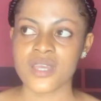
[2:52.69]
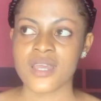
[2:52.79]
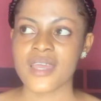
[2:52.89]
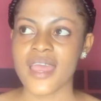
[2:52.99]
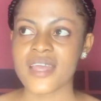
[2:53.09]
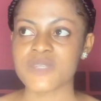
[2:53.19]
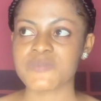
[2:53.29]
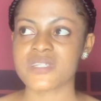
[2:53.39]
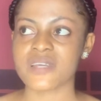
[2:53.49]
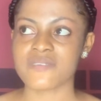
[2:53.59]
an
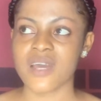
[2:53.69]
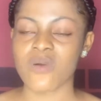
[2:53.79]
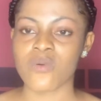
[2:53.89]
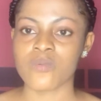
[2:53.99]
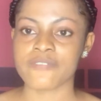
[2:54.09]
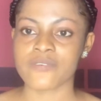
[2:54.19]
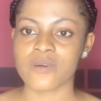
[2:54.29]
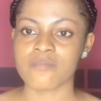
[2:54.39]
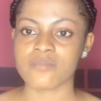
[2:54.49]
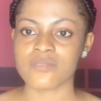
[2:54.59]
SPF that will
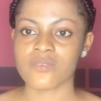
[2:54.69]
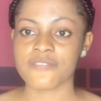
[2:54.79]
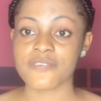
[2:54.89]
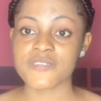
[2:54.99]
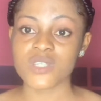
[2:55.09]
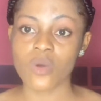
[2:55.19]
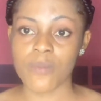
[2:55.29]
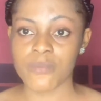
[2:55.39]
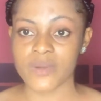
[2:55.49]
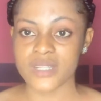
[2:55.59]
from 50
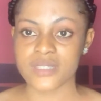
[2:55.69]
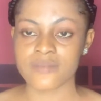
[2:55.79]
upwards